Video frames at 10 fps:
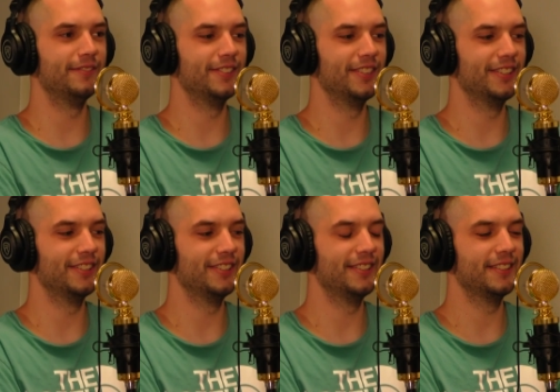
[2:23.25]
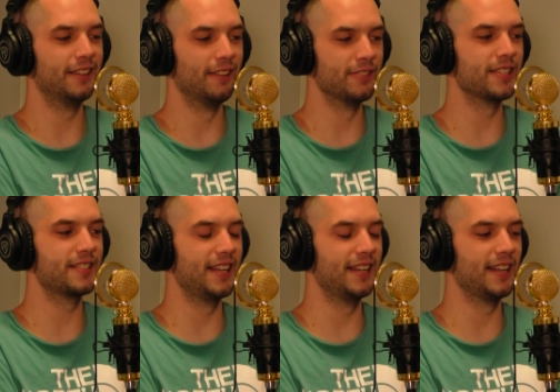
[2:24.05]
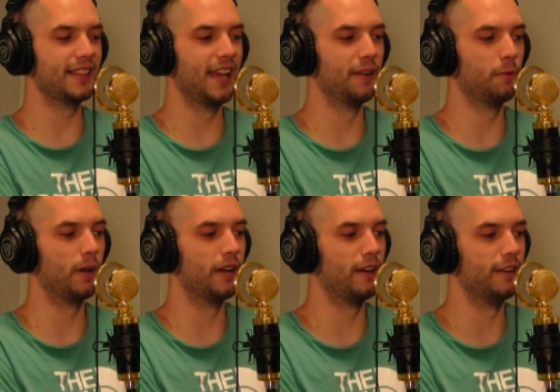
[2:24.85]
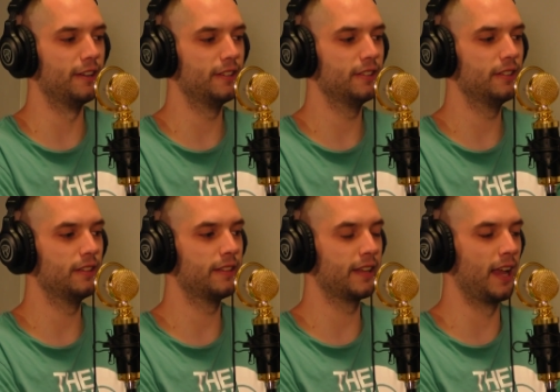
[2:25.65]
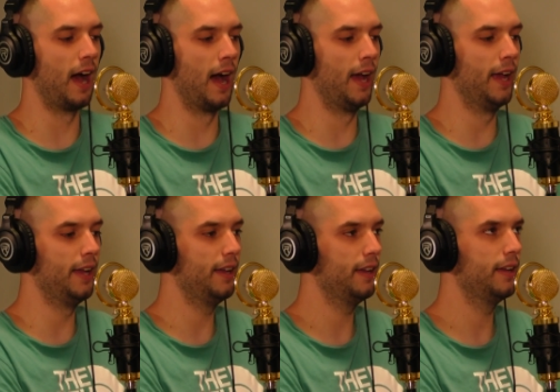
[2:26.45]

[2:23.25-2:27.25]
Um, there's a scene at the end where the guy,